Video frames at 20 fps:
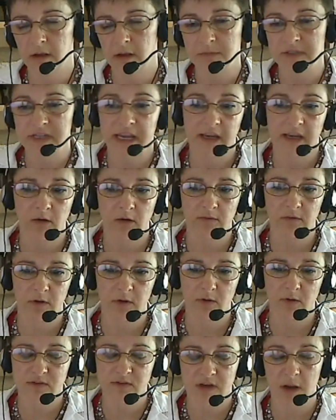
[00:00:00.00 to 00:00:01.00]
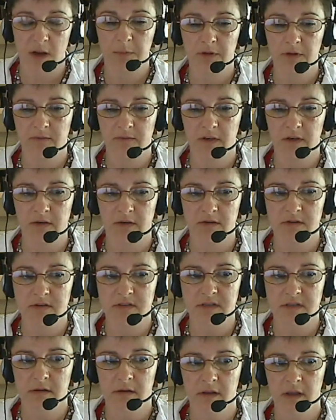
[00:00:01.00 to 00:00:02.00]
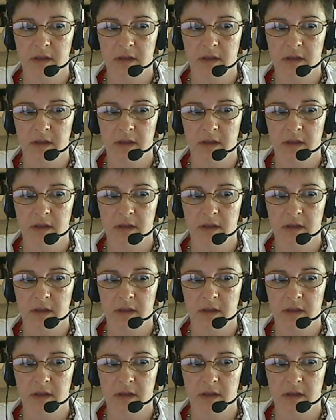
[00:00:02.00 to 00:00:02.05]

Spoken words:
taken over those couple of years.